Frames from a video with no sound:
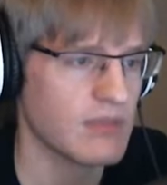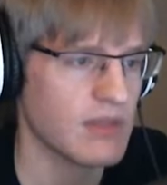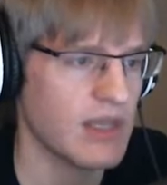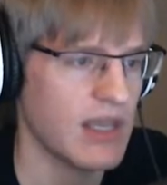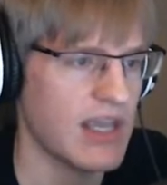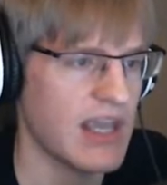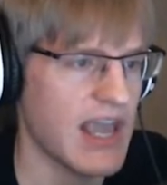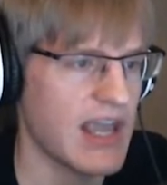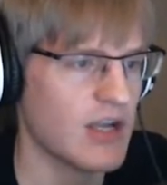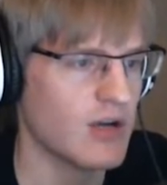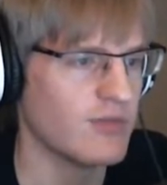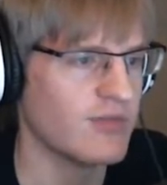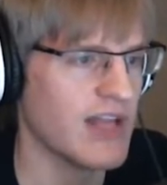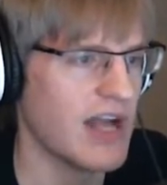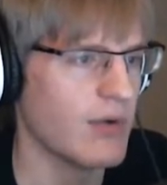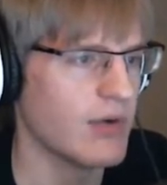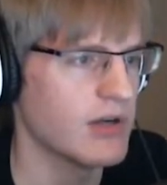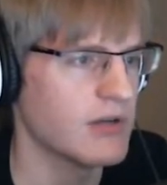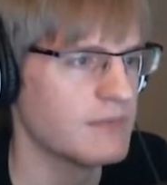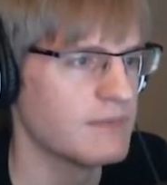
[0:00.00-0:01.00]
Okay, Echo
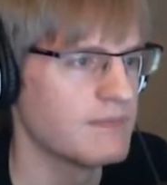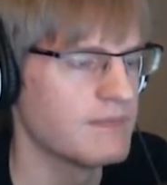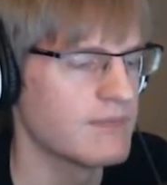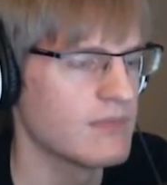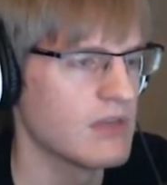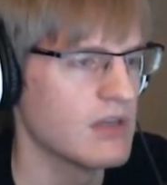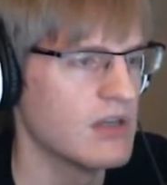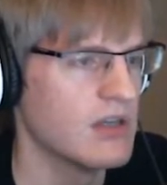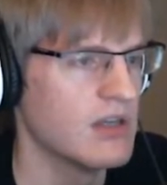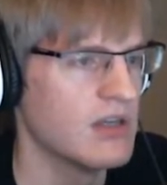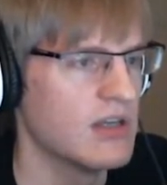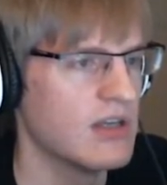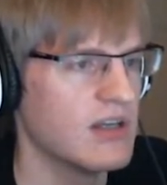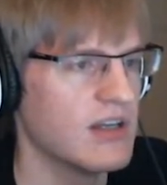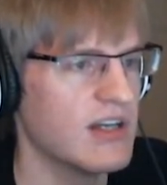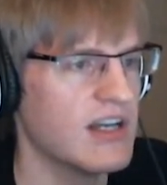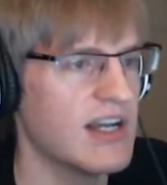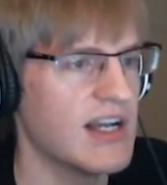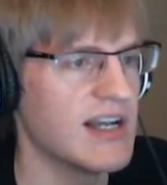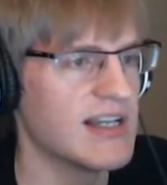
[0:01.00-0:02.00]
Flower.
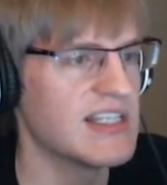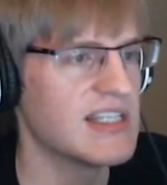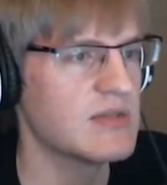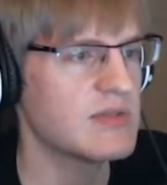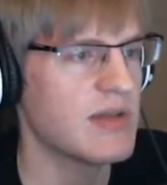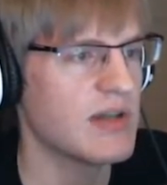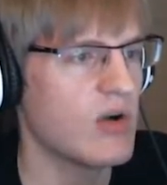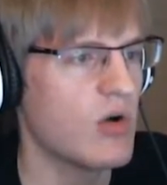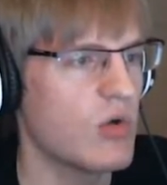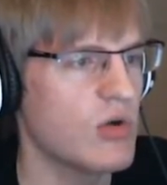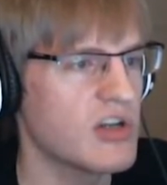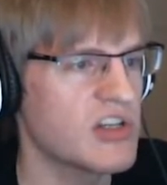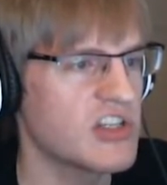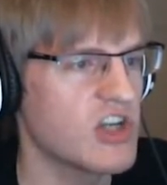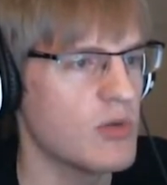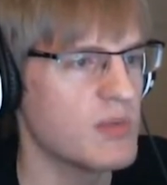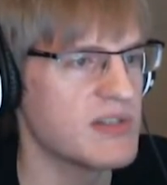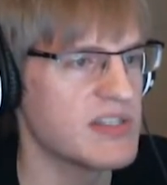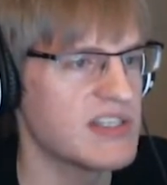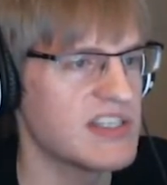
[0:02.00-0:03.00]
Ah, it seems my
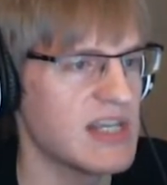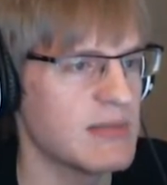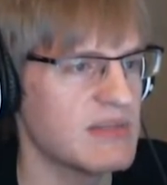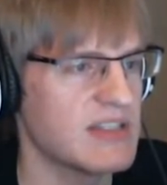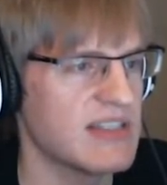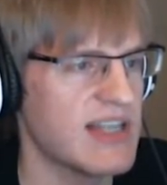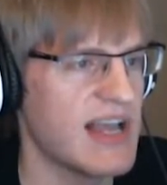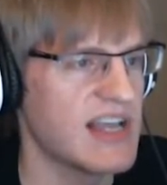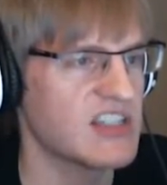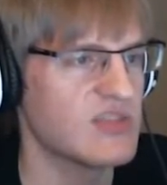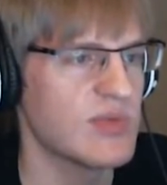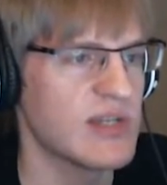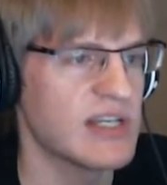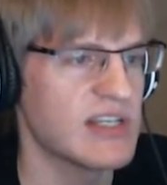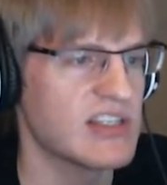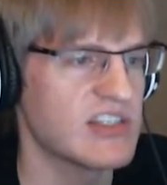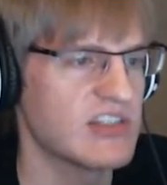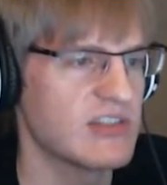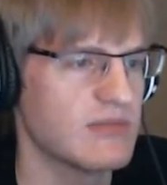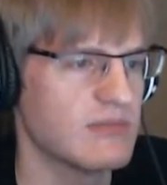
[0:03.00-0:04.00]
horoscope is the same as last
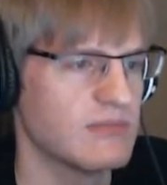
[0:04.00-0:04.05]
week's.